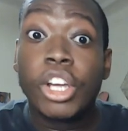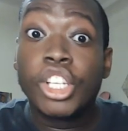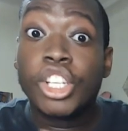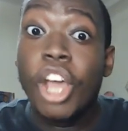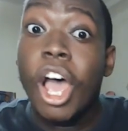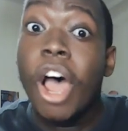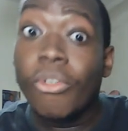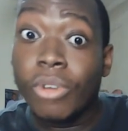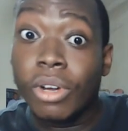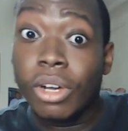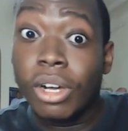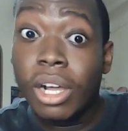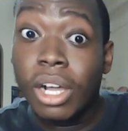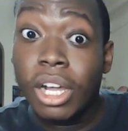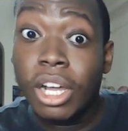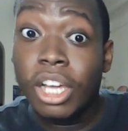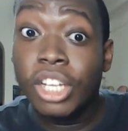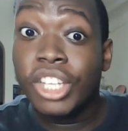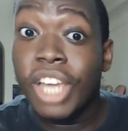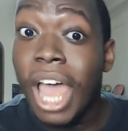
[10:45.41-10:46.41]
genre
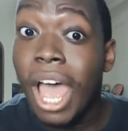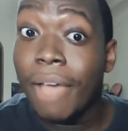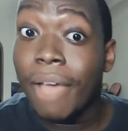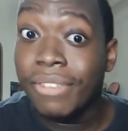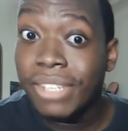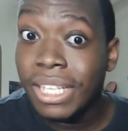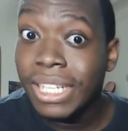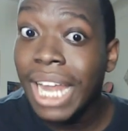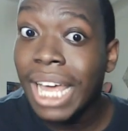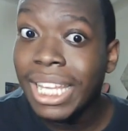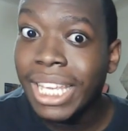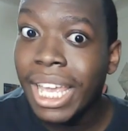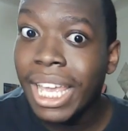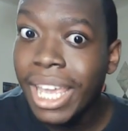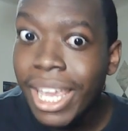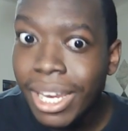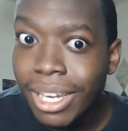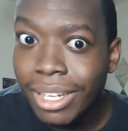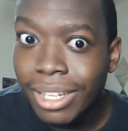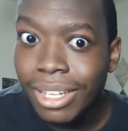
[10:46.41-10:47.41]
could you have seen Aaliyah
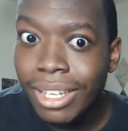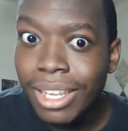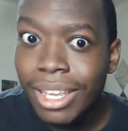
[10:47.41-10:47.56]
in?